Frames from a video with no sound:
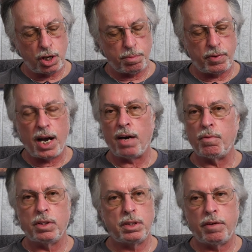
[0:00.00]
up, if you have
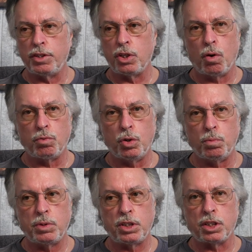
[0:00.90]
one, there is no room.
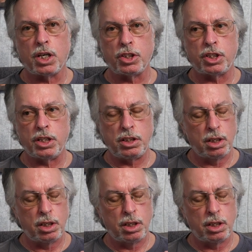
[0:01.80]
It's disgusting.